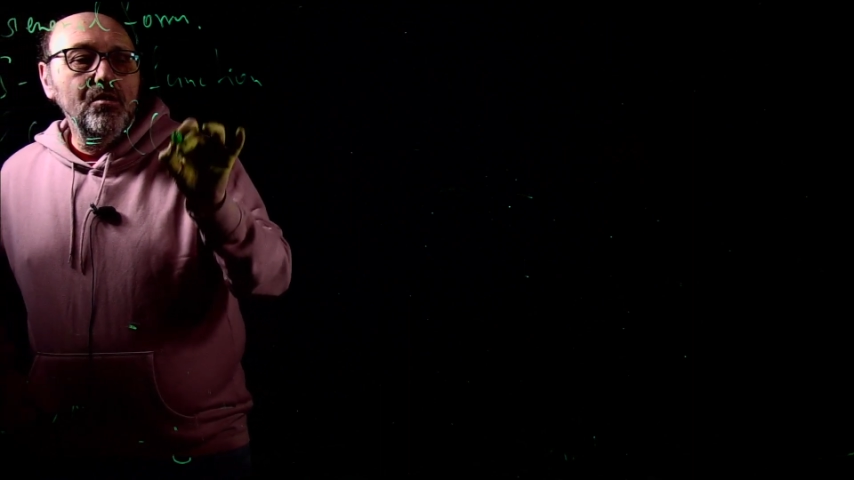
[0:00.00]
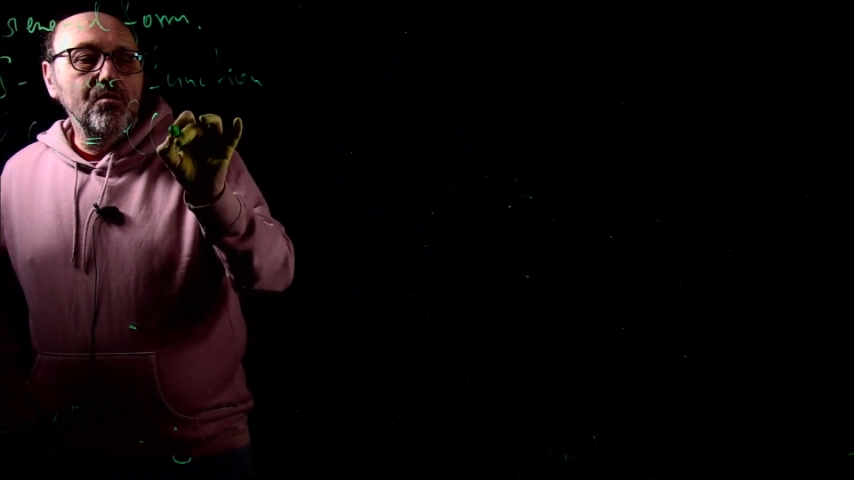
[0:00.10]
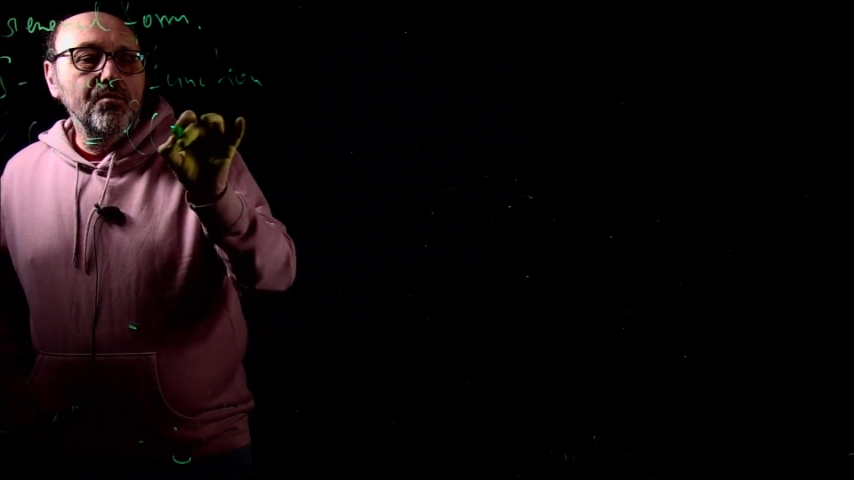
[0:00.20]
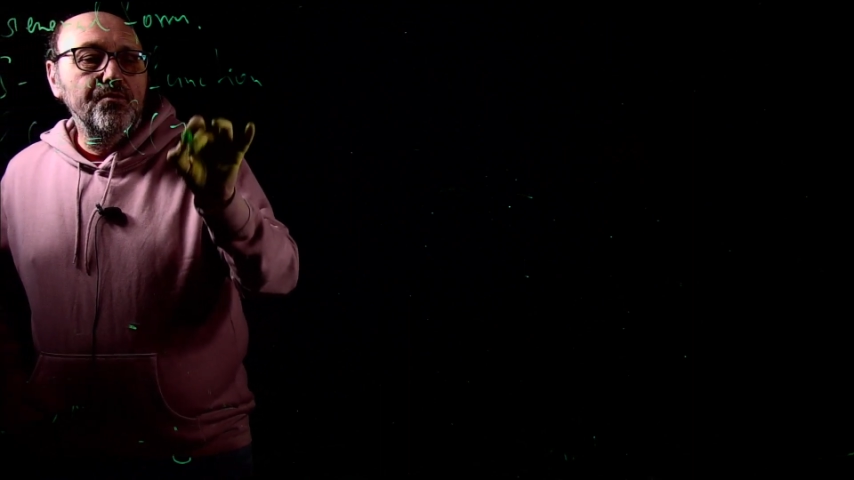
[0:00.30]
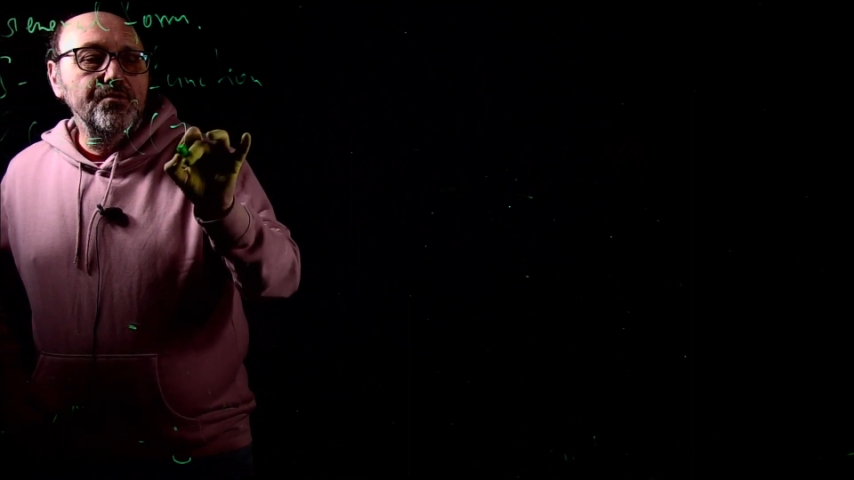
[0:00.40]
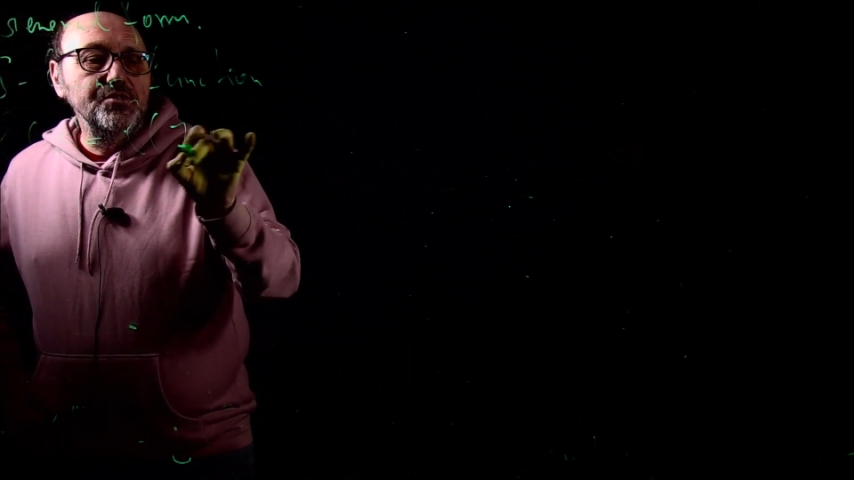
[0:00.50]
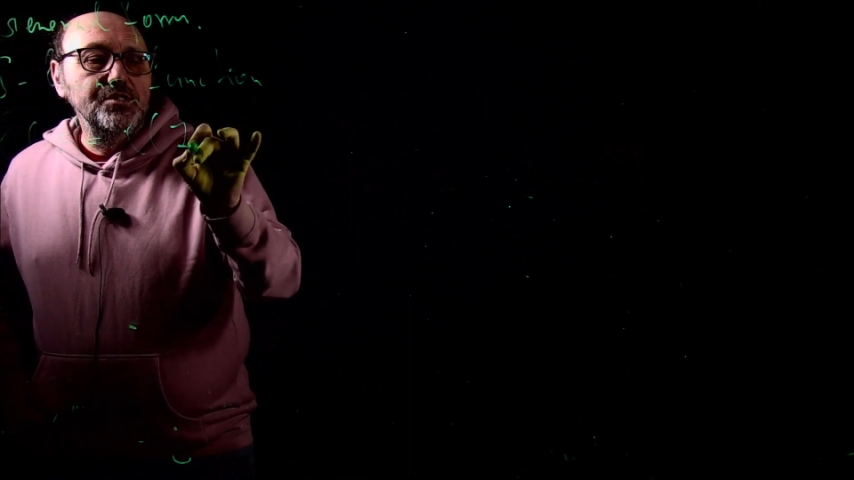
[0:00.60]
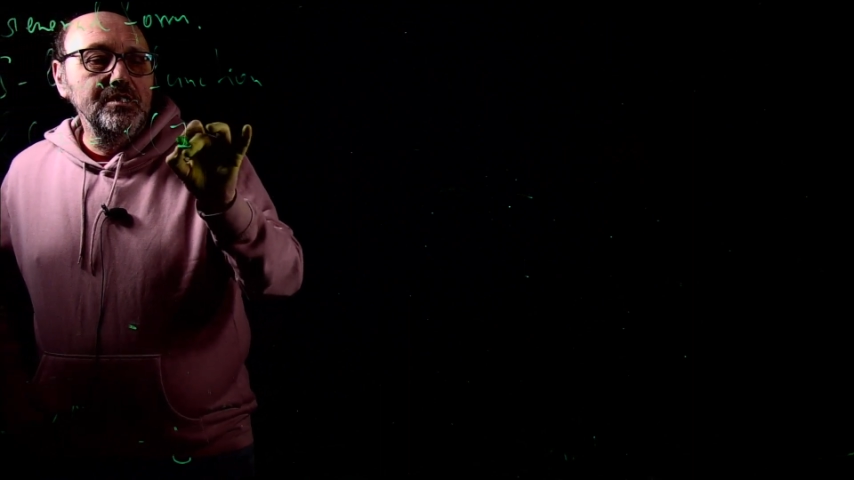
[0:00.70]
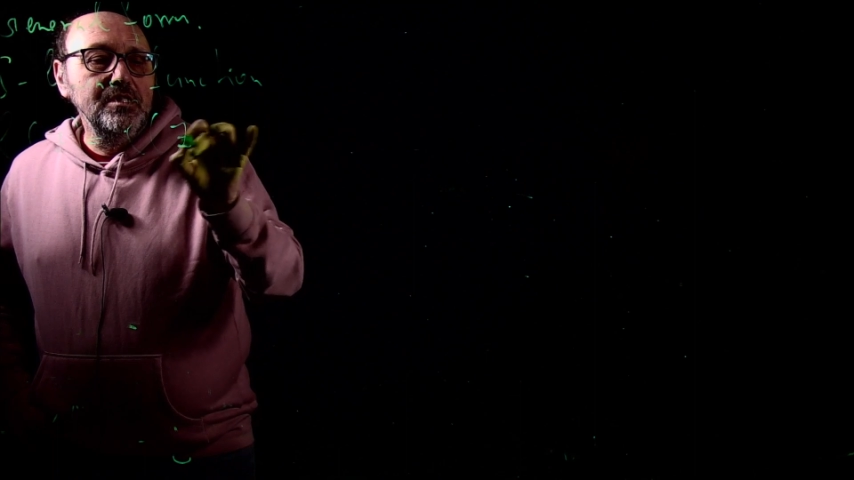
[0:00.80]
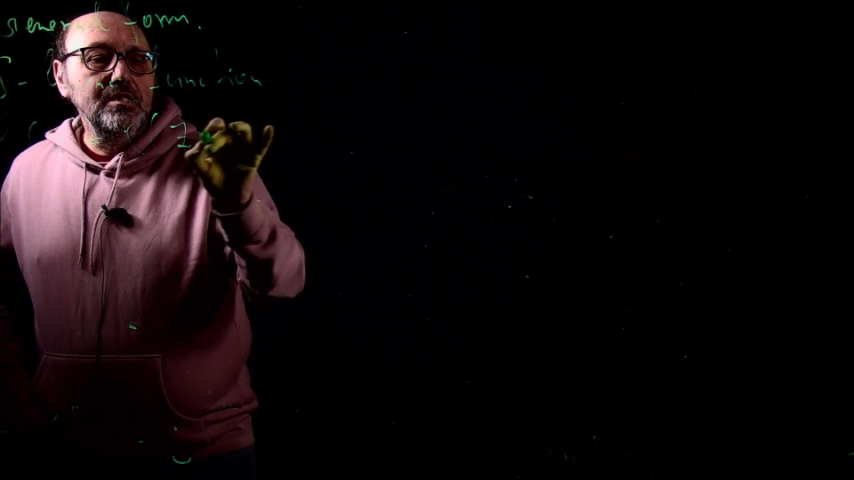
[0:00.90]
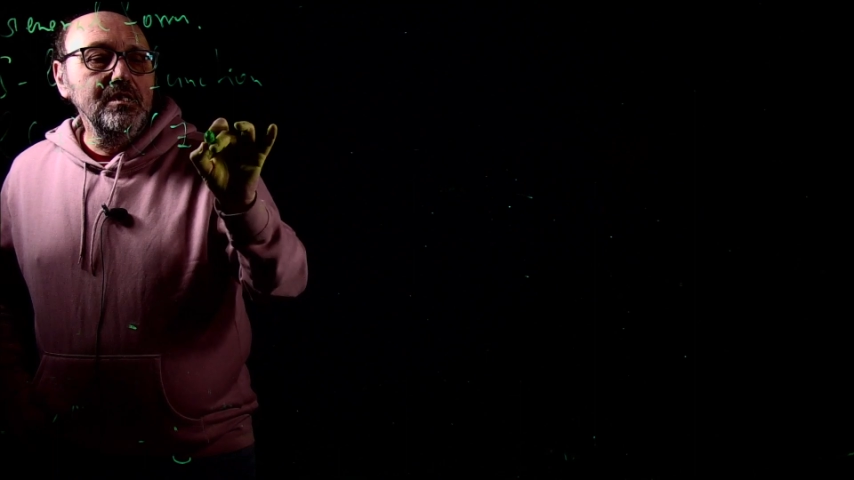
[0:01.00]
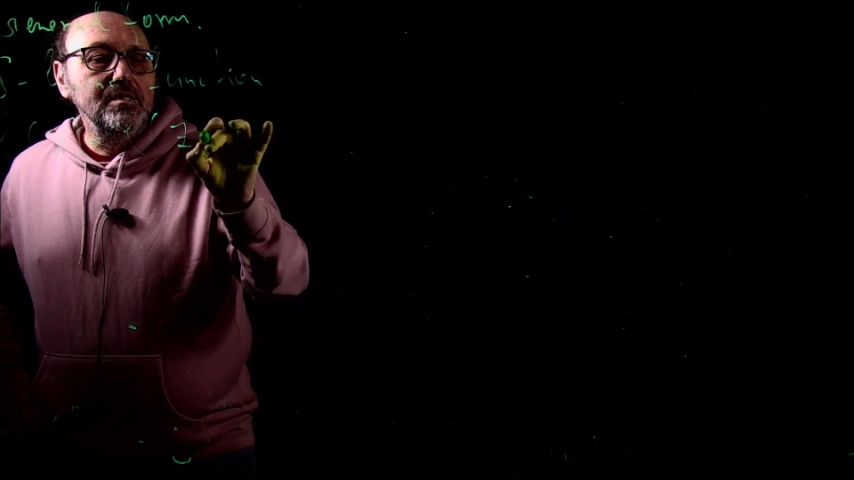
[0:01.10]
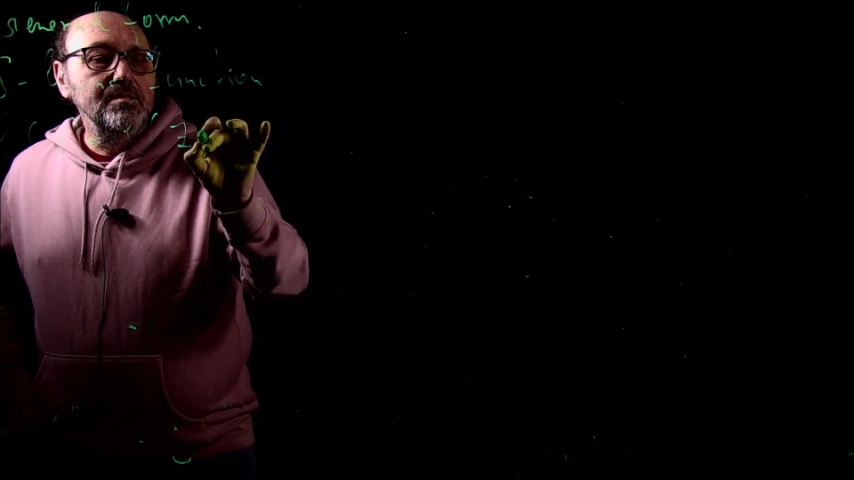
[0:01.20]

of z